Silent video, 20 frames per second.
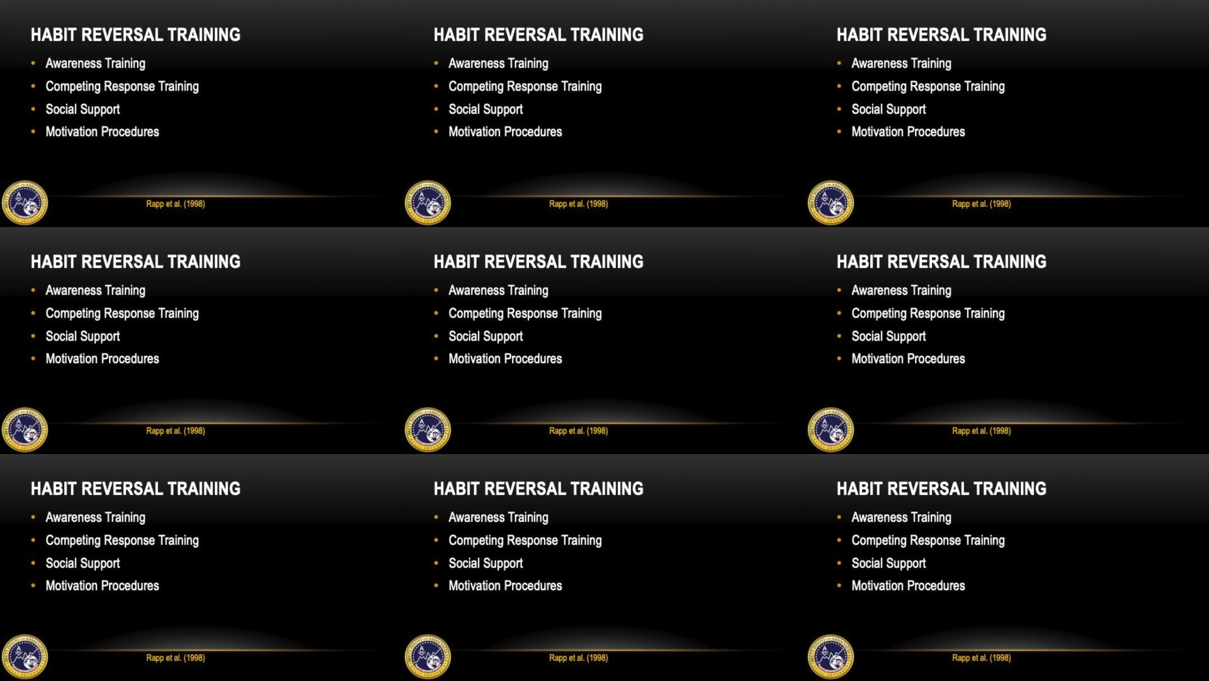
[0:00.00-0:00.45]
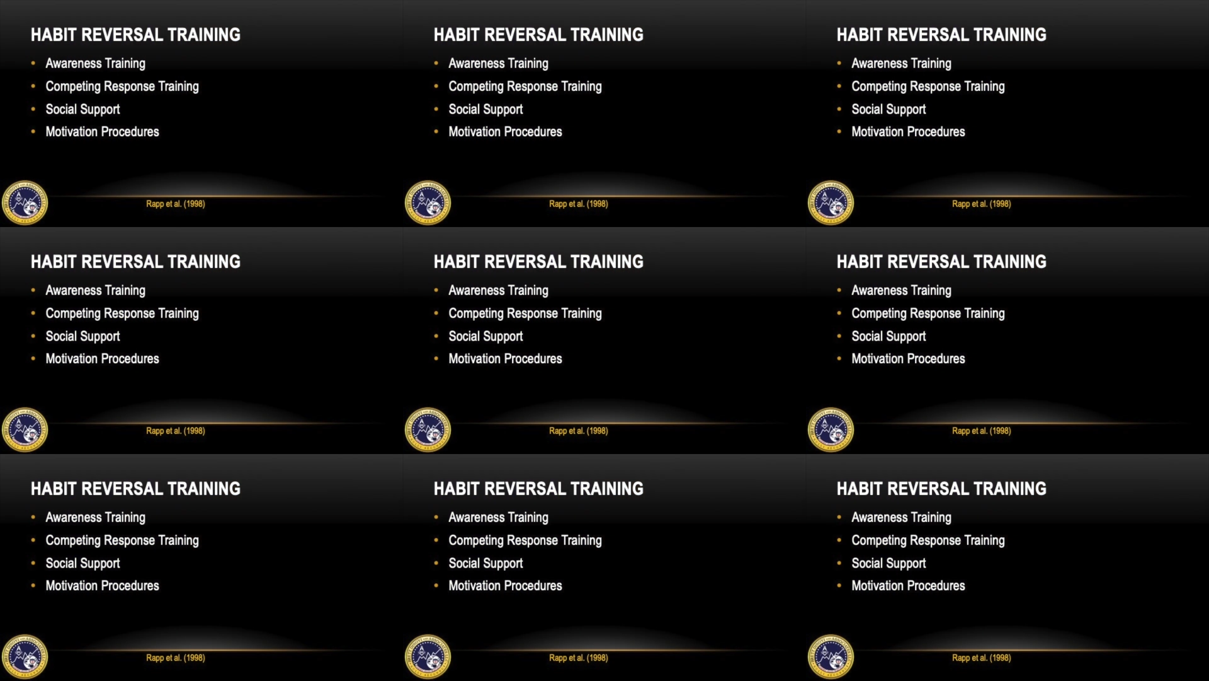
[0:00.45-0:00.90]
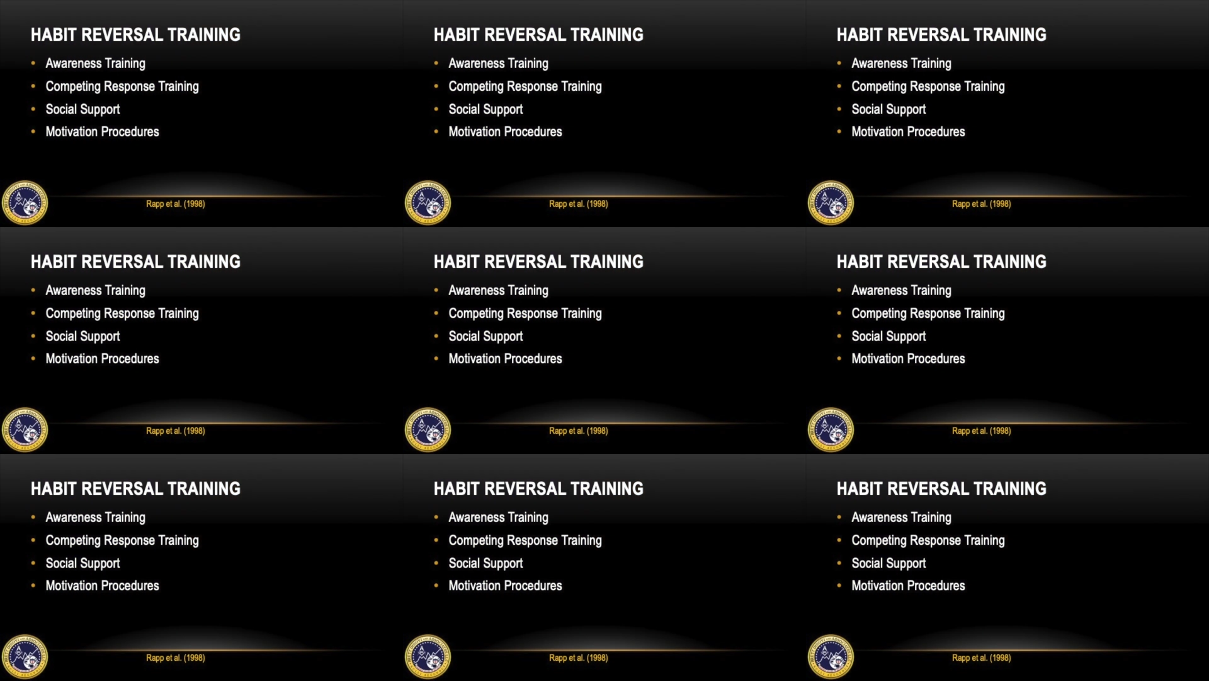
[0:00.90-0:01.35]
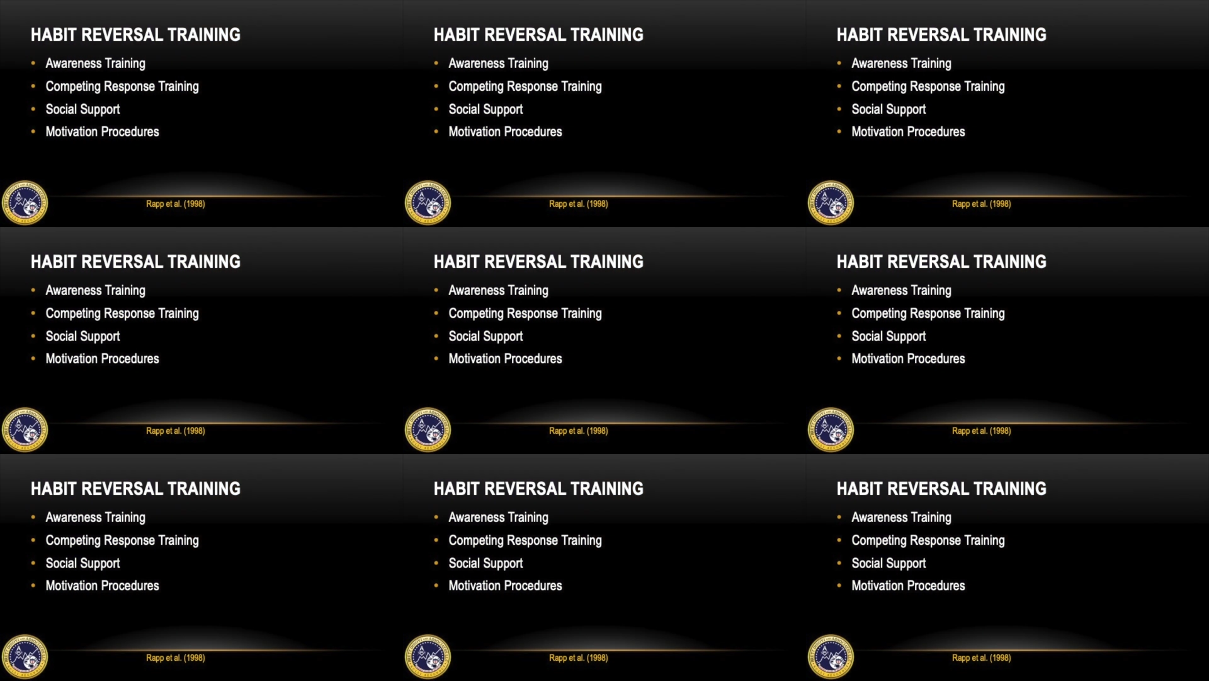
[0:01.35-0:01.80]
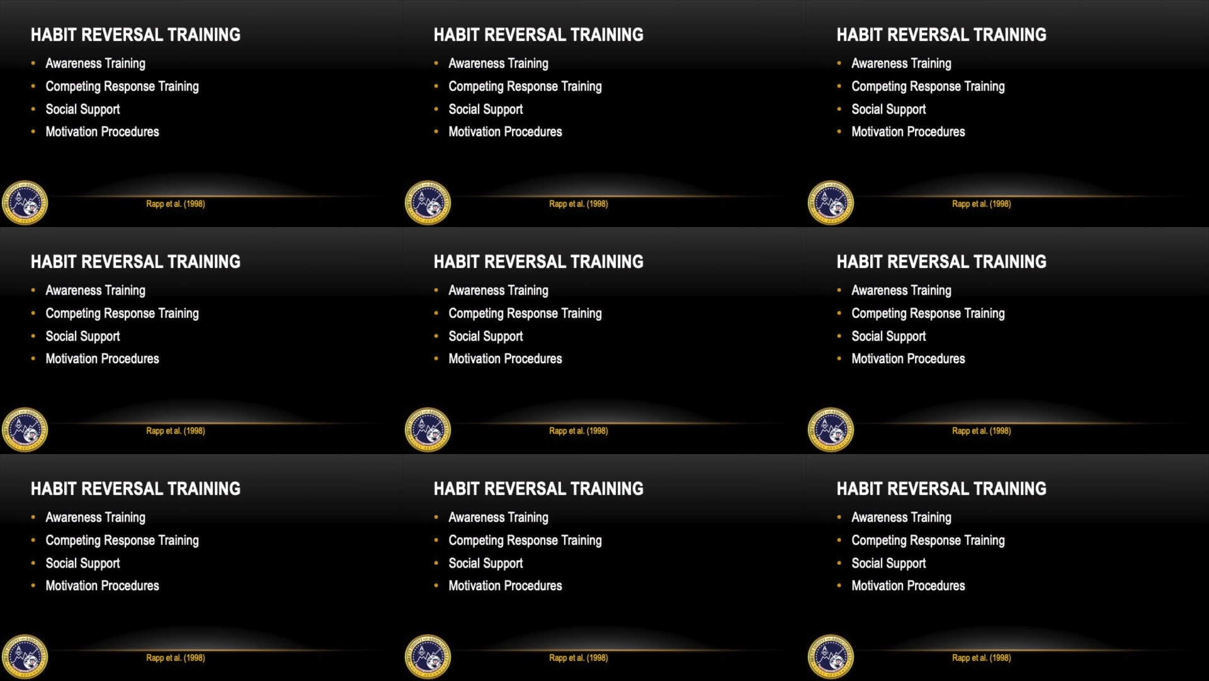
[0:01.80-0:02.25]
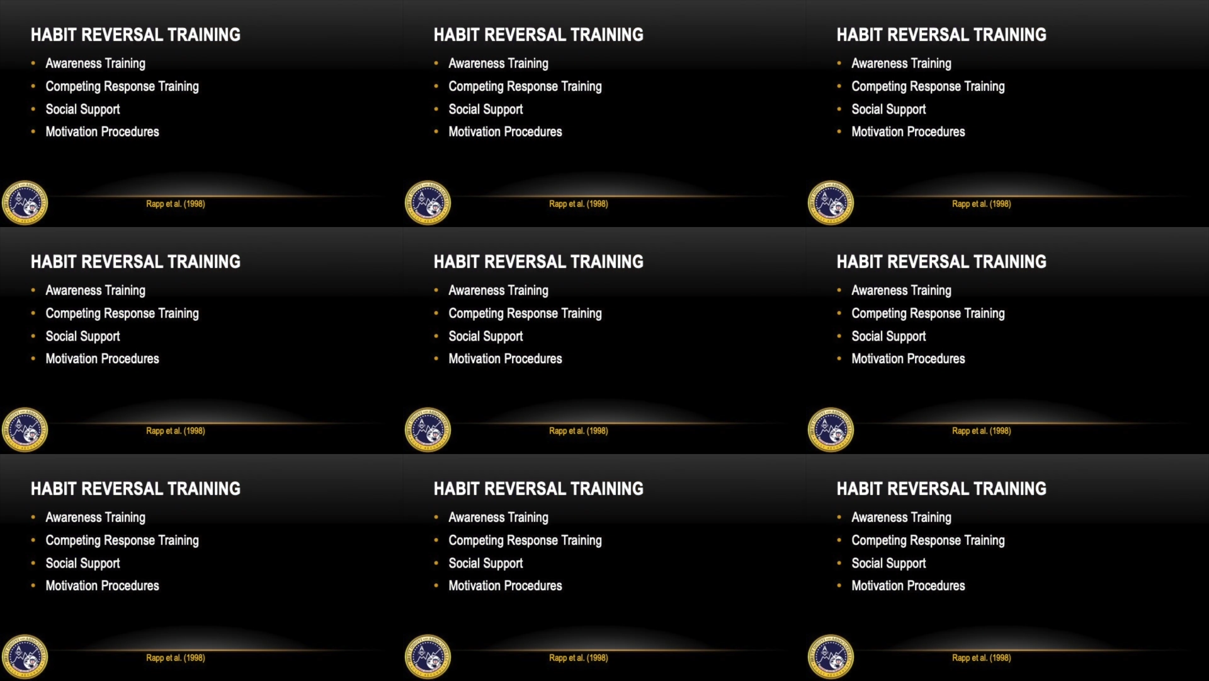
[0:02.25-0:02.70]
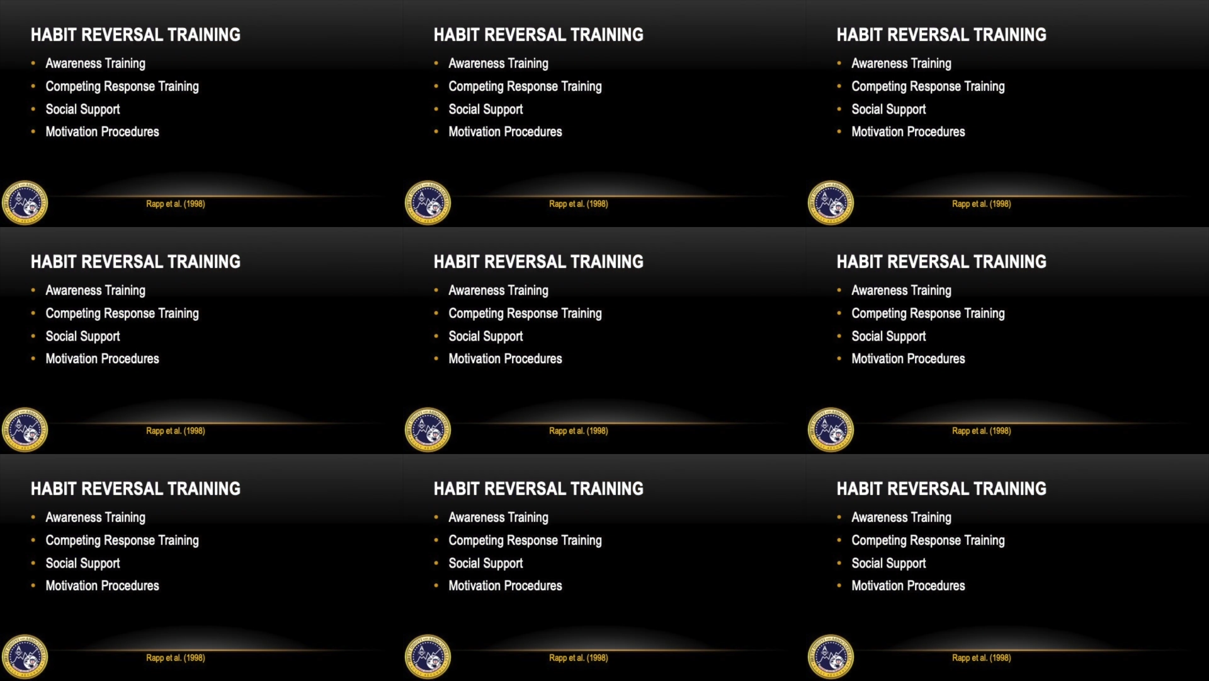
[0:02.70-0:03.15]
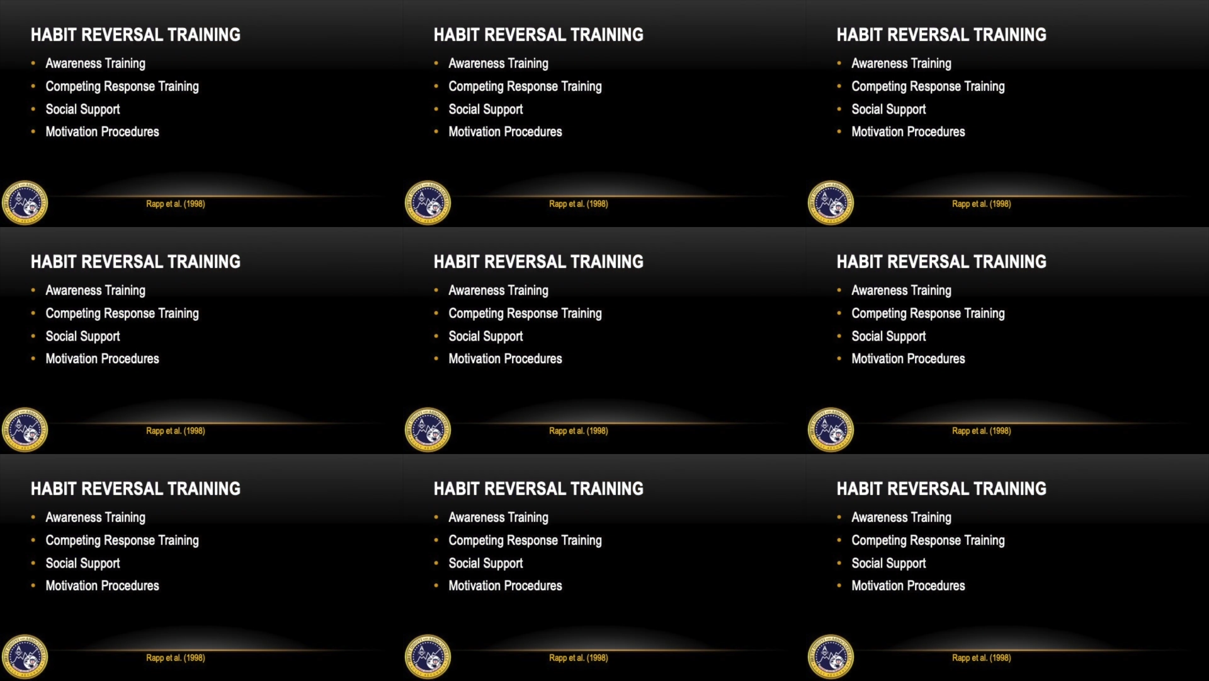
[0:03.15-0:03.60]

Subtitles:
(no speaker visible)